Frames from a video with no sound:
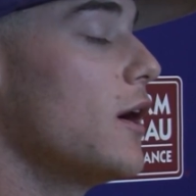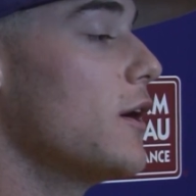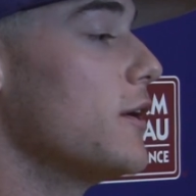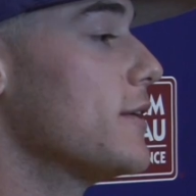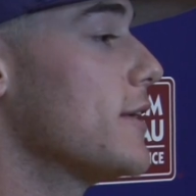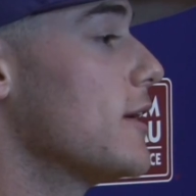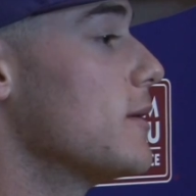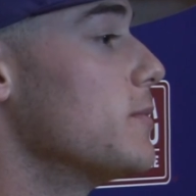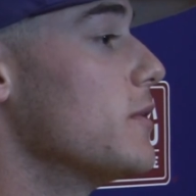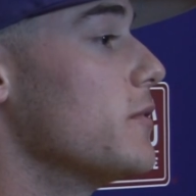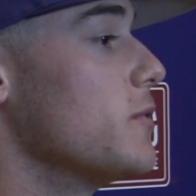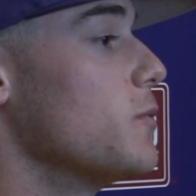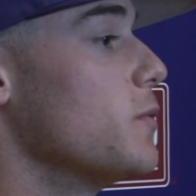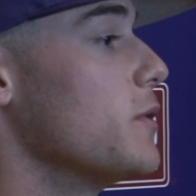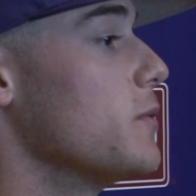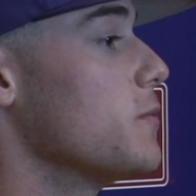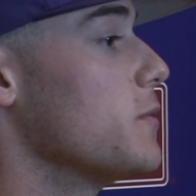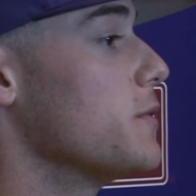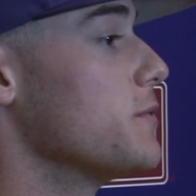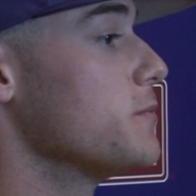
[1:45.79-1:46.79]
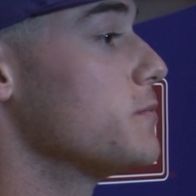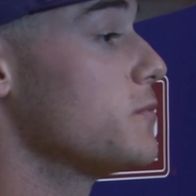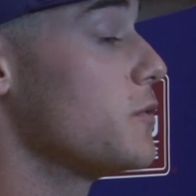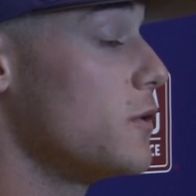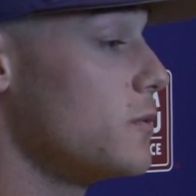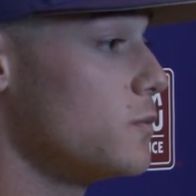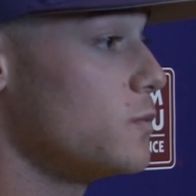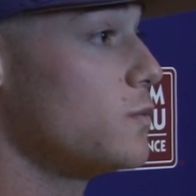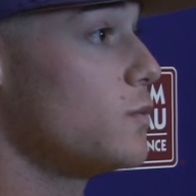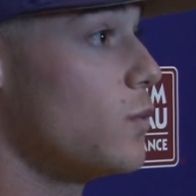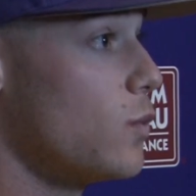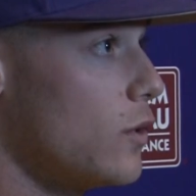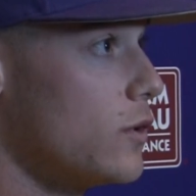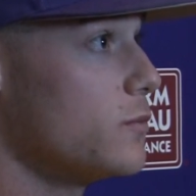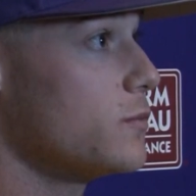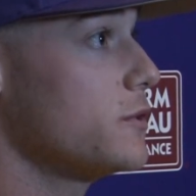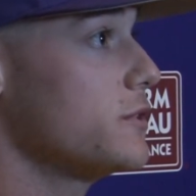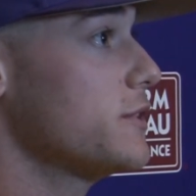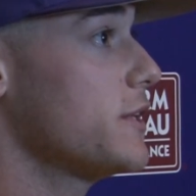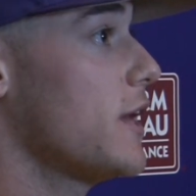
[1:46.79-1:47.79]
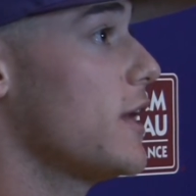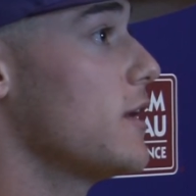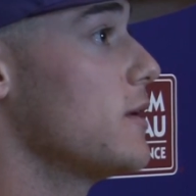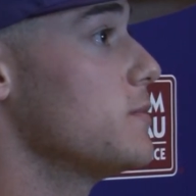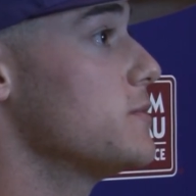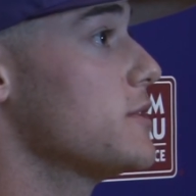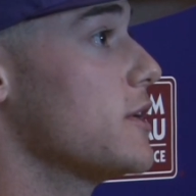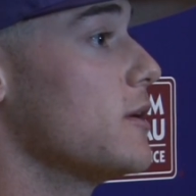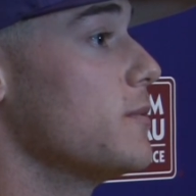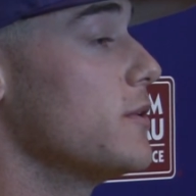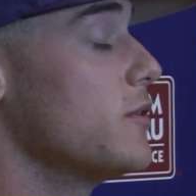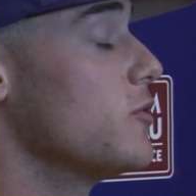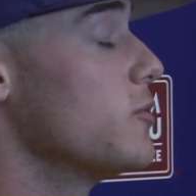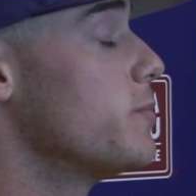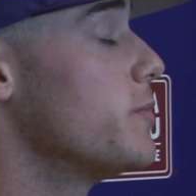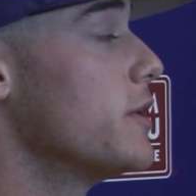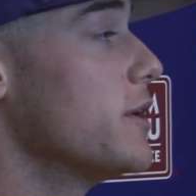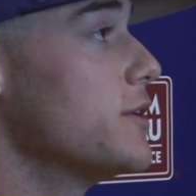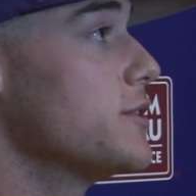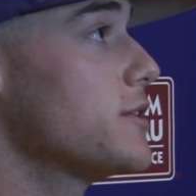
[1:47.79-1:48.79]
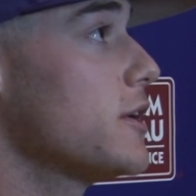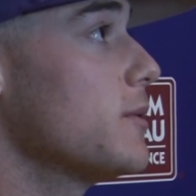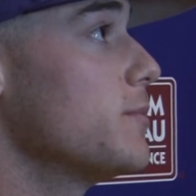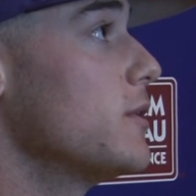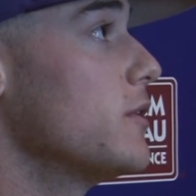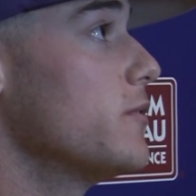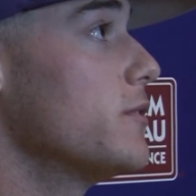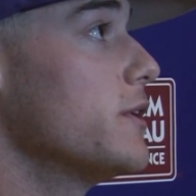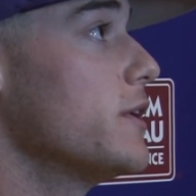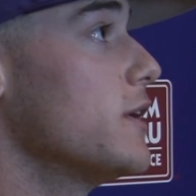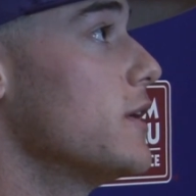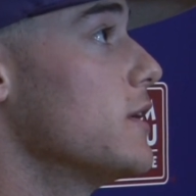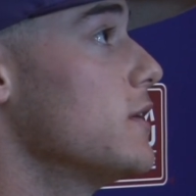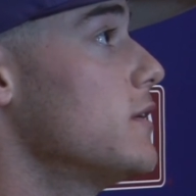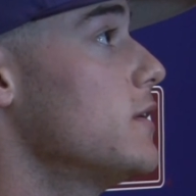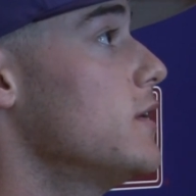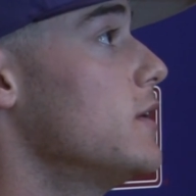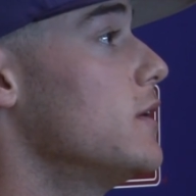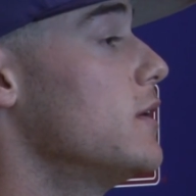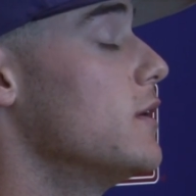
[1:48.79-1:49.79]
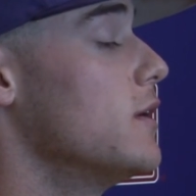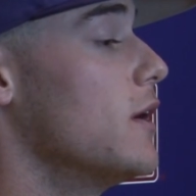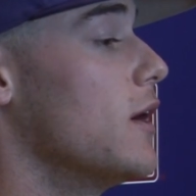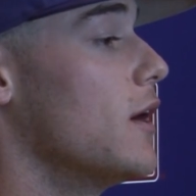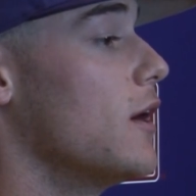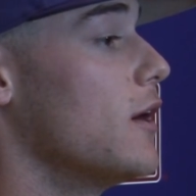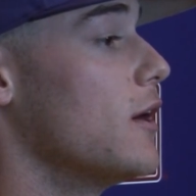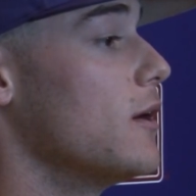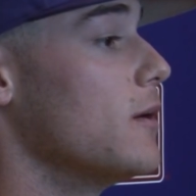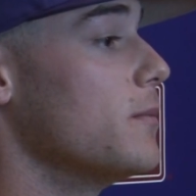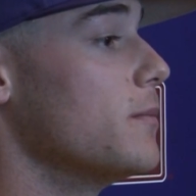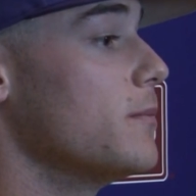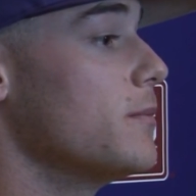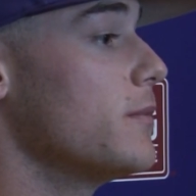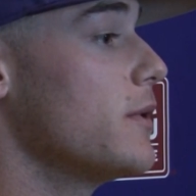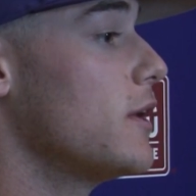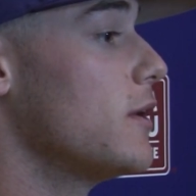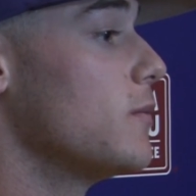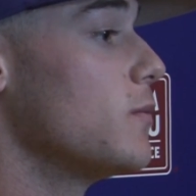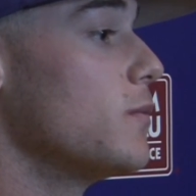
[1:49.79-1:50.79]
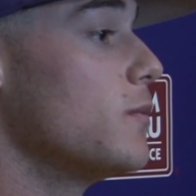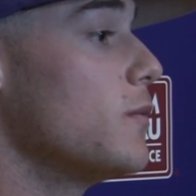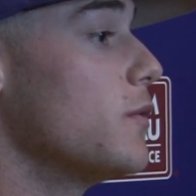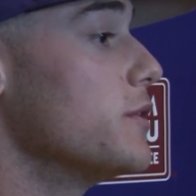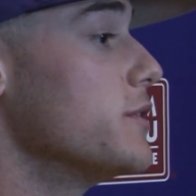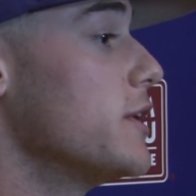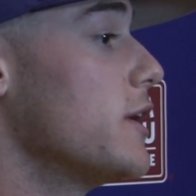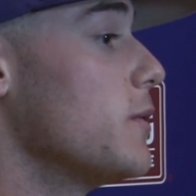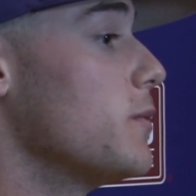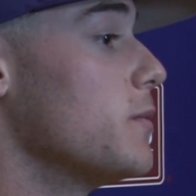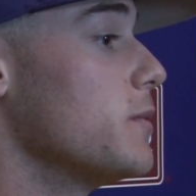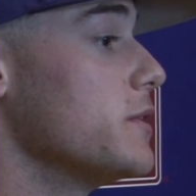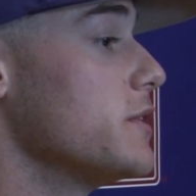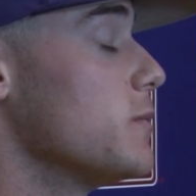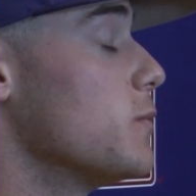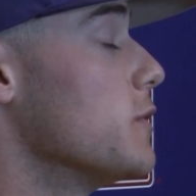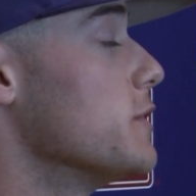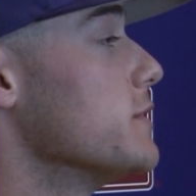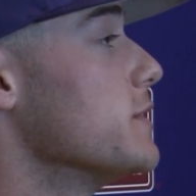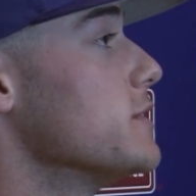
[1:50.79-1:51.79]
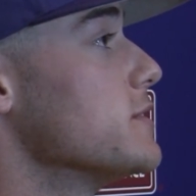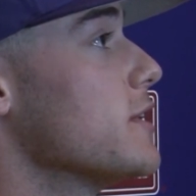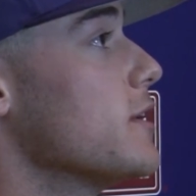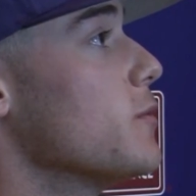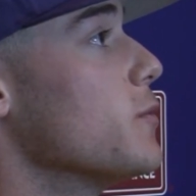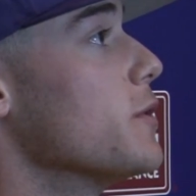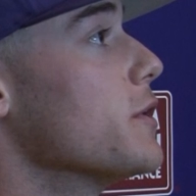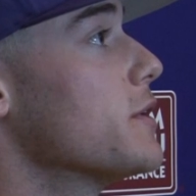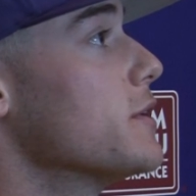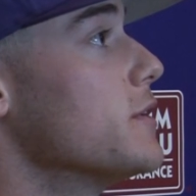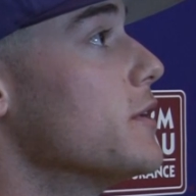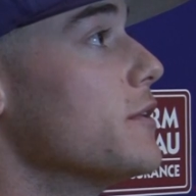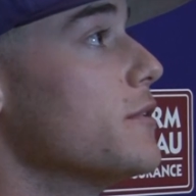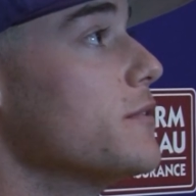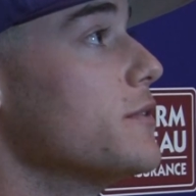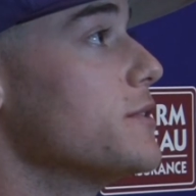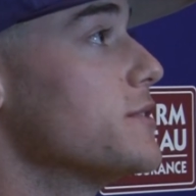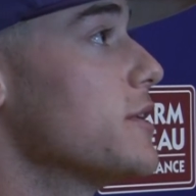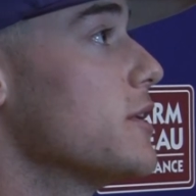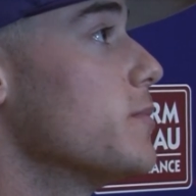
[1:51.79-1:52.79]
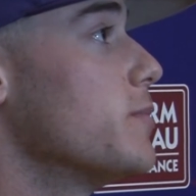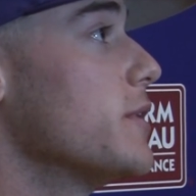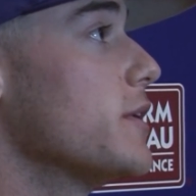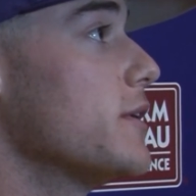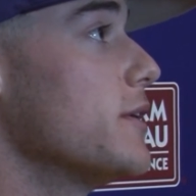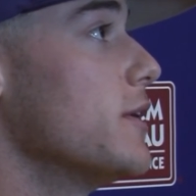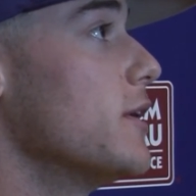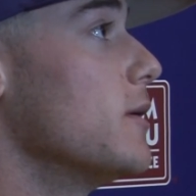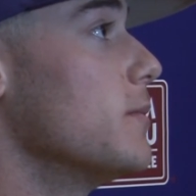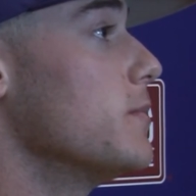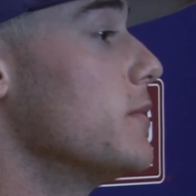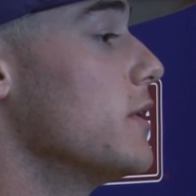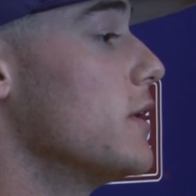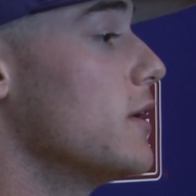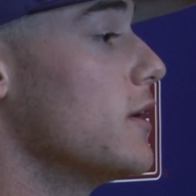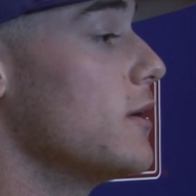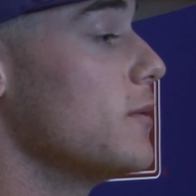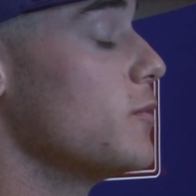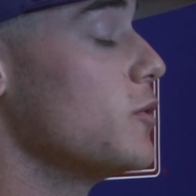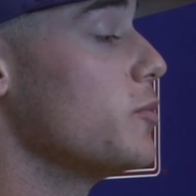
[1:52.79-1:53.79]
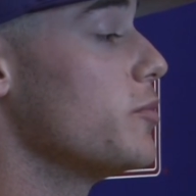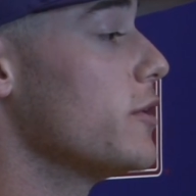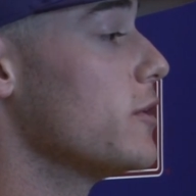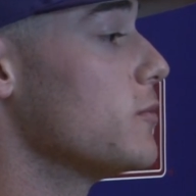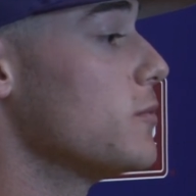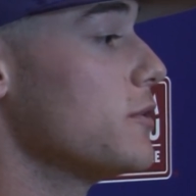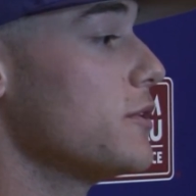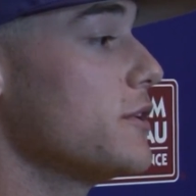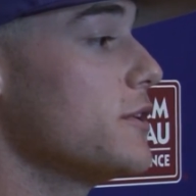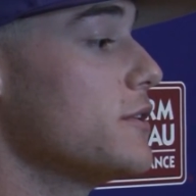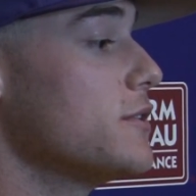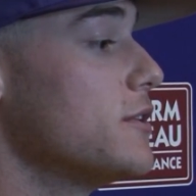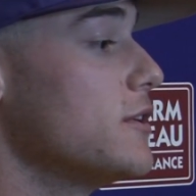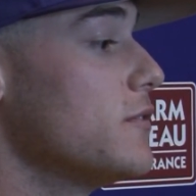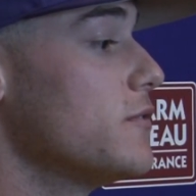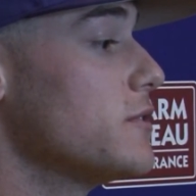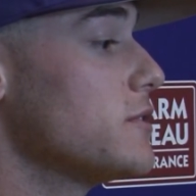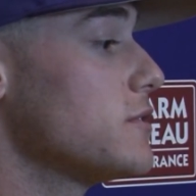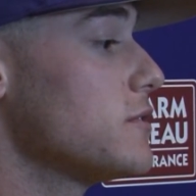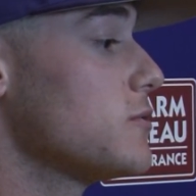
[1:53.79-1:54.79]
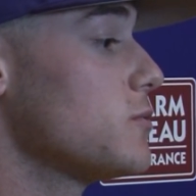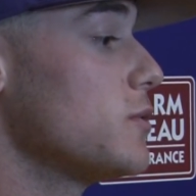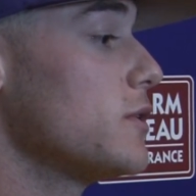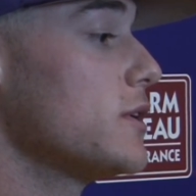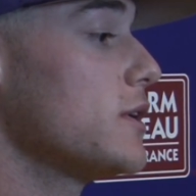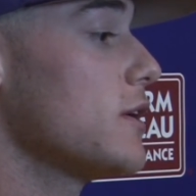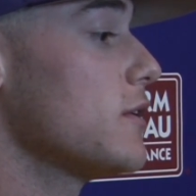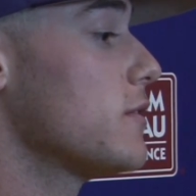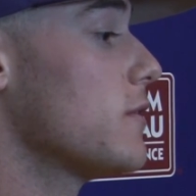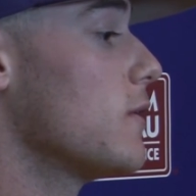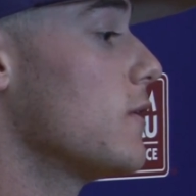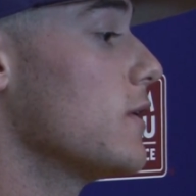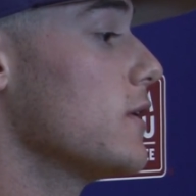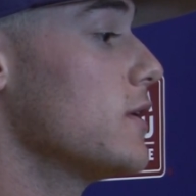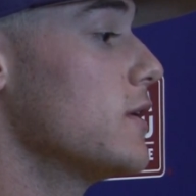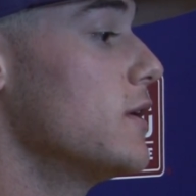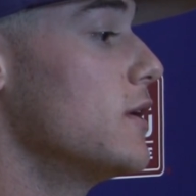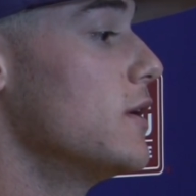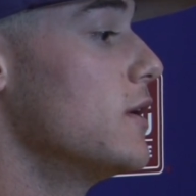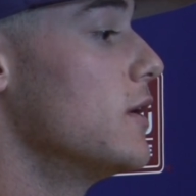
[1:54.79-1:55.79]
You got to be able to win one-run games. You got to be able to pitch. Got to be able to hit. And one day when one thing's not working, the other thing's got to pick it up. We played really good defense this weekend, I thought.